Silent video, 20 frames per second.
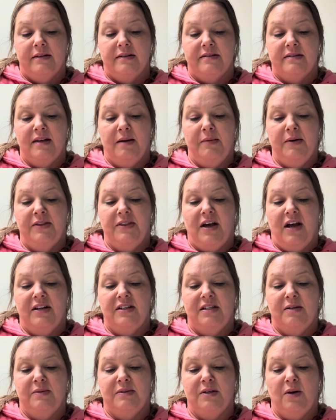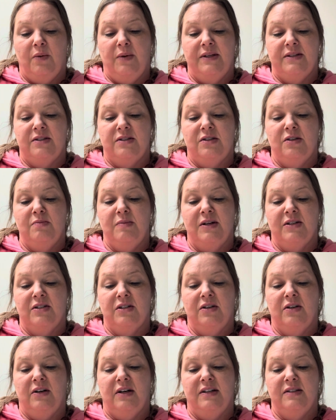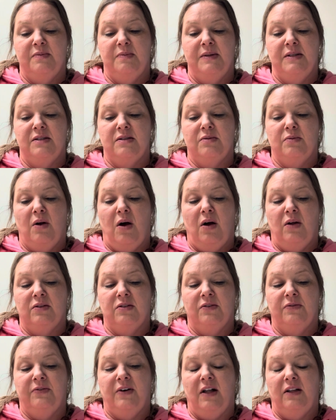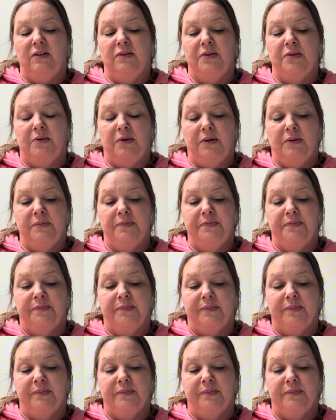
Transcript: Summer thought she was always too much in her husband's thrall to follow through.